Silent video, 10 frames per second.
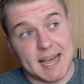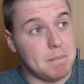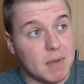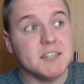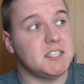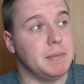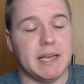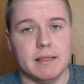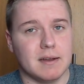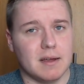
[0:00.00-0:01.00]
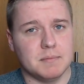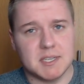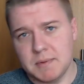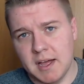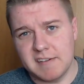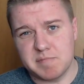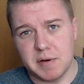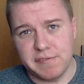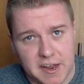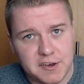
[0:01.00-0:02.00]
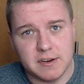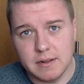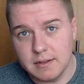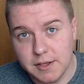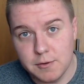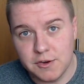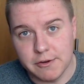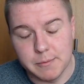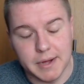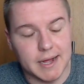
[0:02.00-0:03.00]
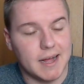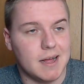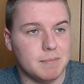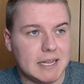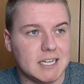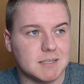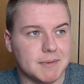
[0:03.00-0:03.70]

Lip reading: must mean that I'm some kind of professional YouTuber, leads